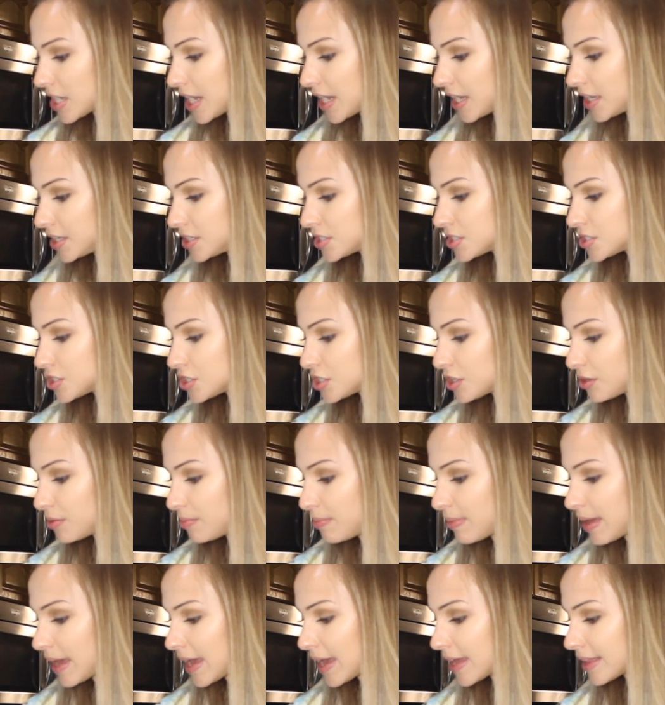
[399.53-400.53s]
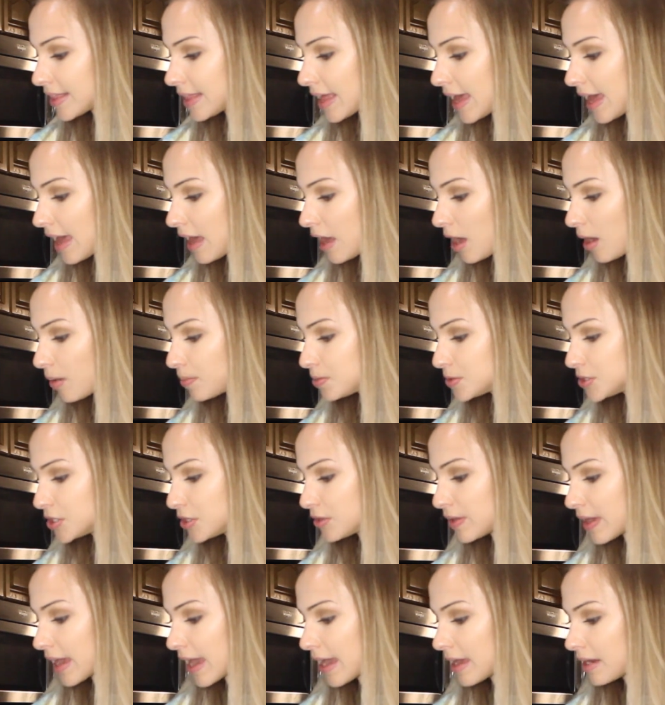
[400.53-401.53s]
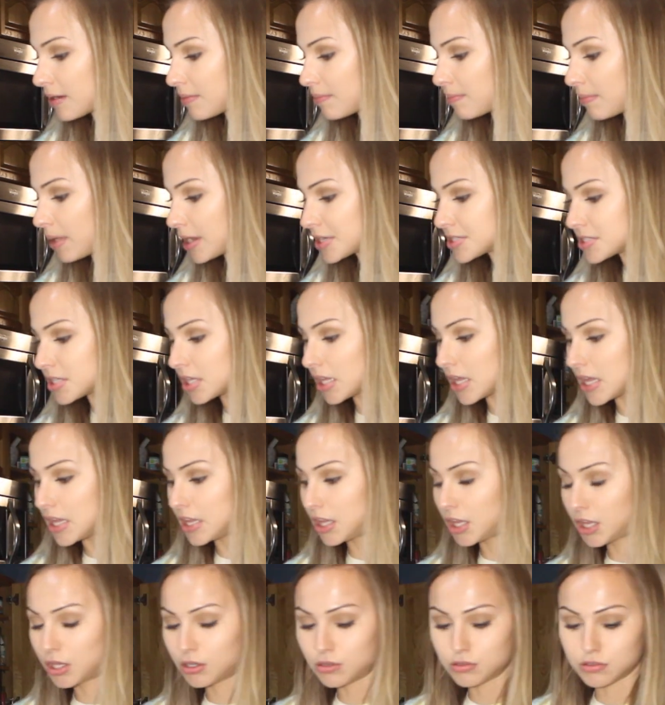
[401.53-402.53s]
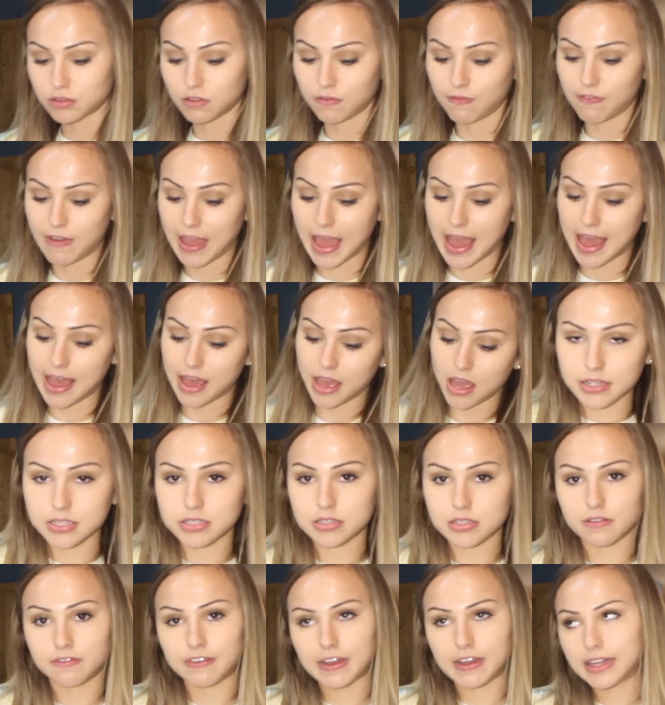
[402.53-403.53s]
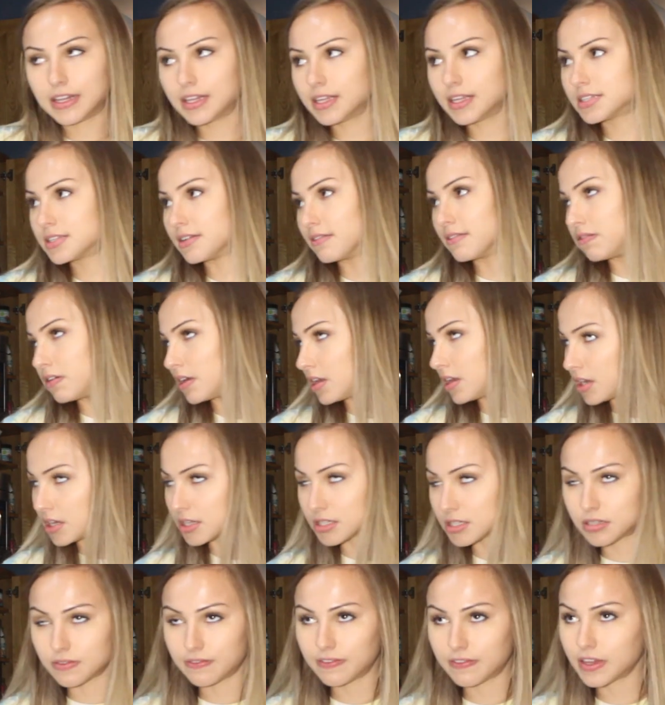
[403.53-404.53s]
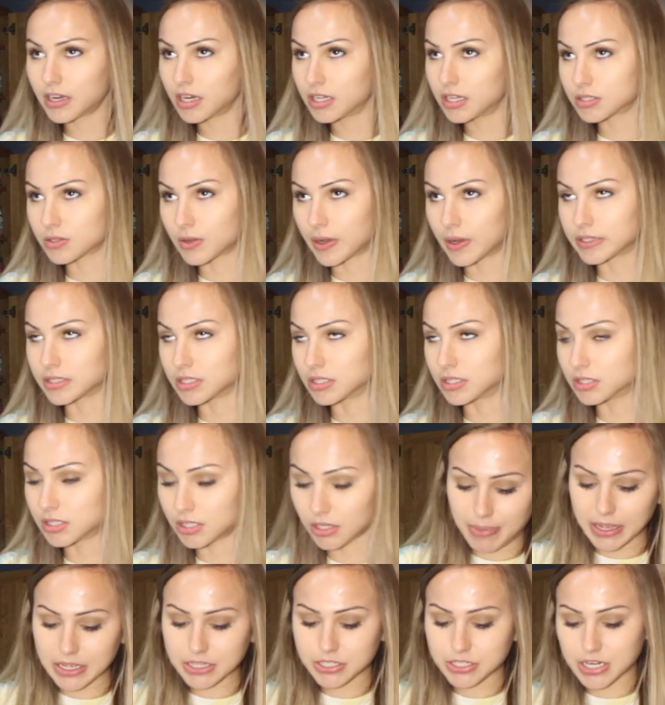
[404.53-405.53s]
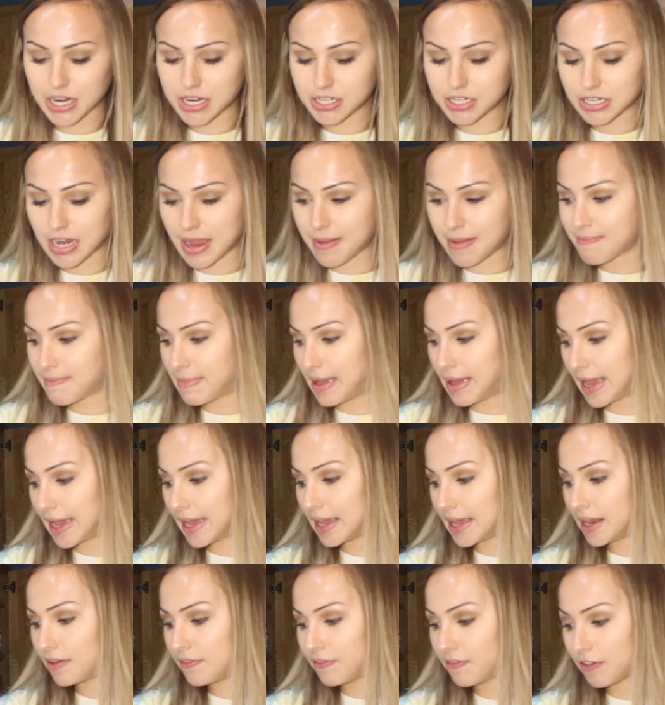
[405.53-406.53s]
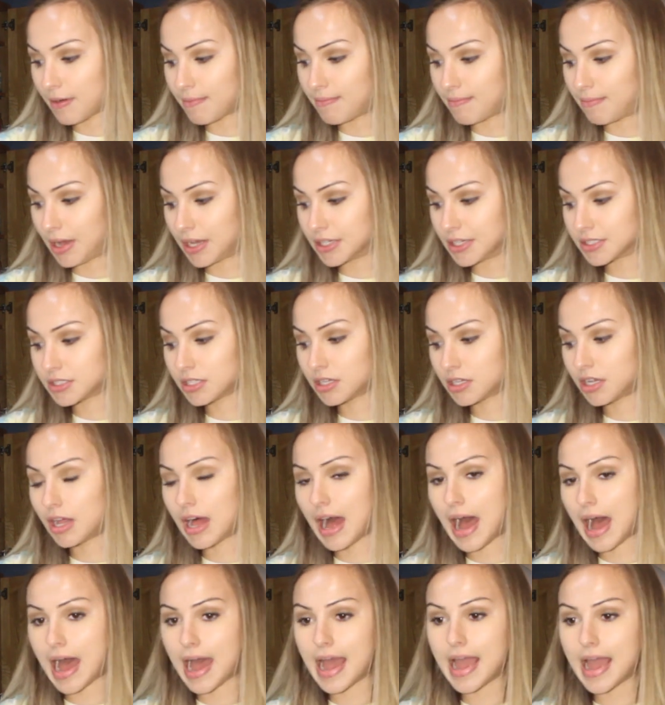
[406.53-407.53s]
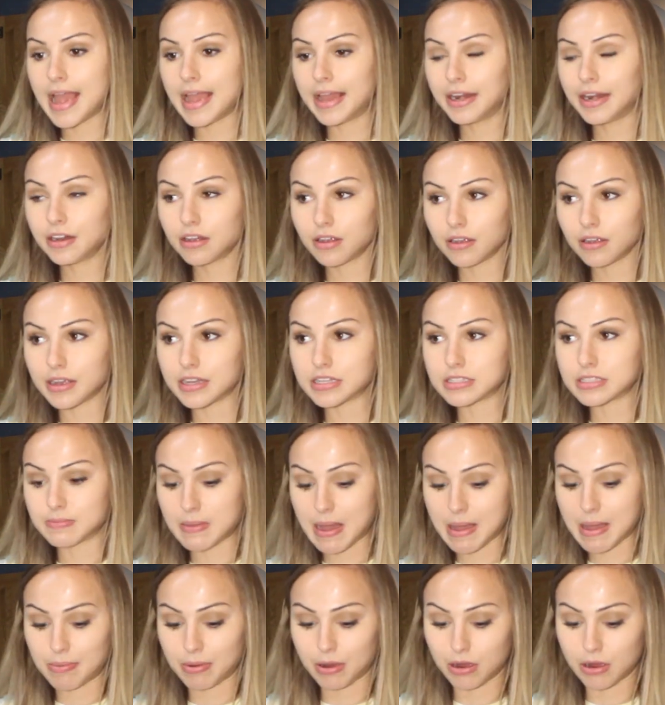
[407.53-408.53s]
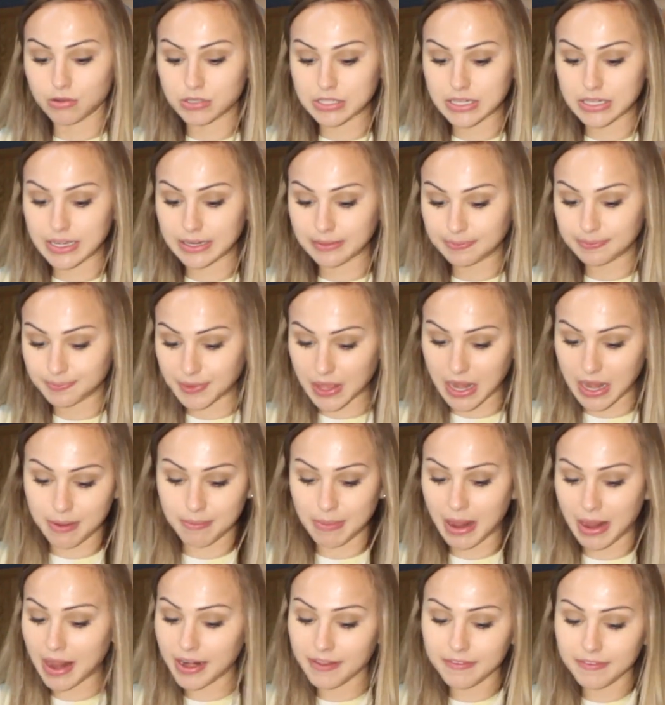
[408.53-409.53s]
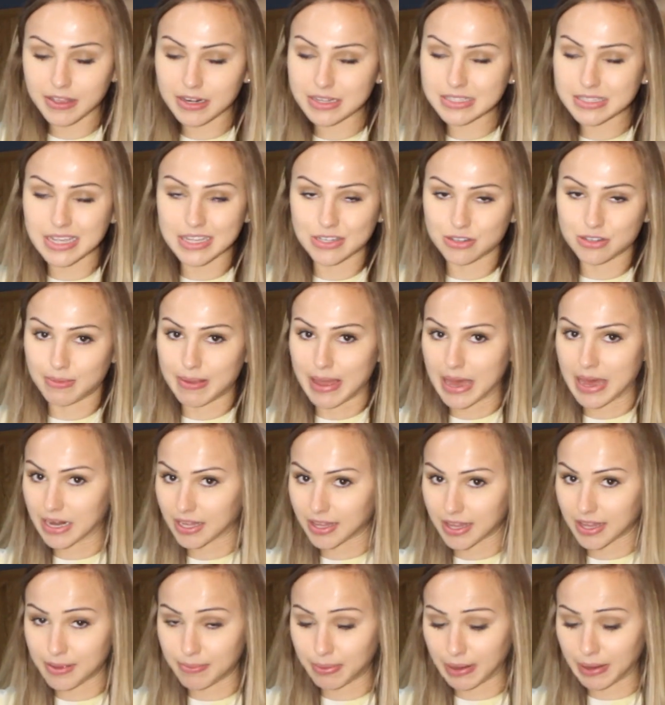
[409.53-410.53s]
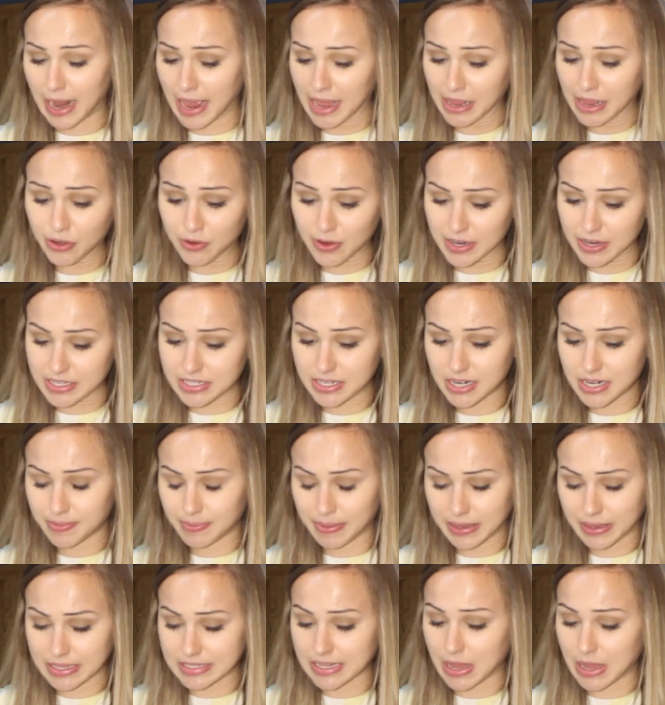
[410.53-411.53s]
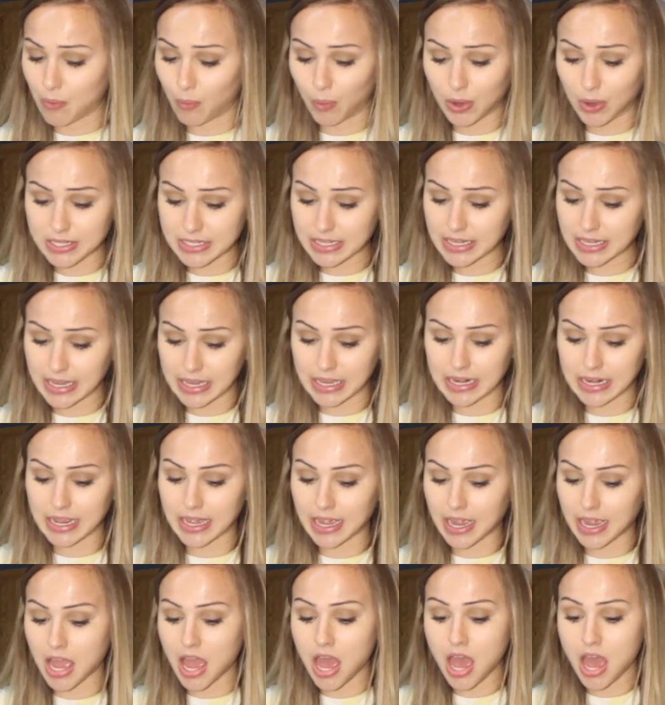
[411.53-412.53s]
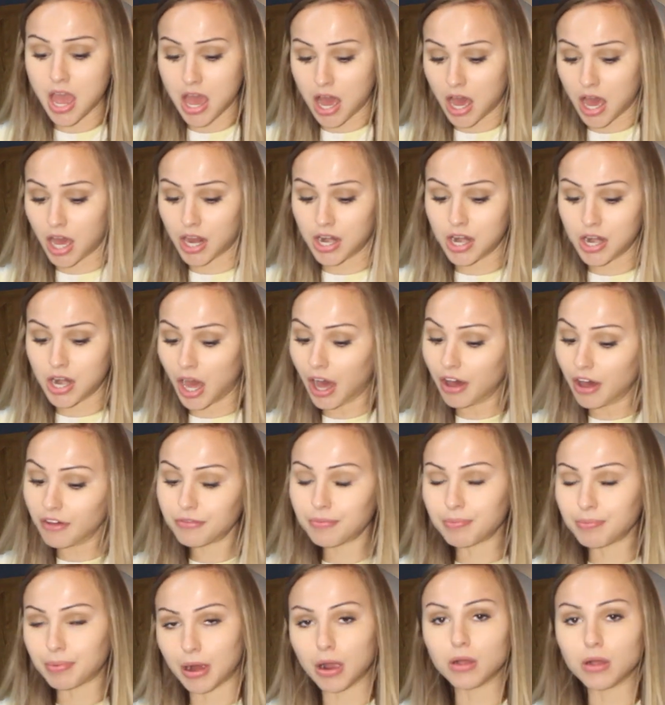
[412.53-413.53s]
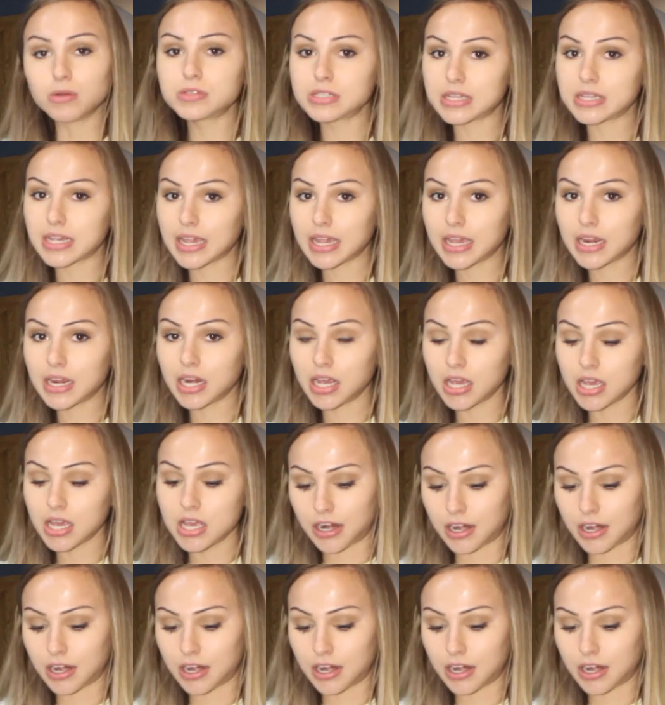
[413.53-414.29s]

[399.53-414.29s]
change you made that helped you gain muscle and lose fat. So finally some fitness questions. Biggest change I made for muscle, I increased my protein. And I'm not even gonna say dramatically, but I increased it because I wasn't eating enough protein.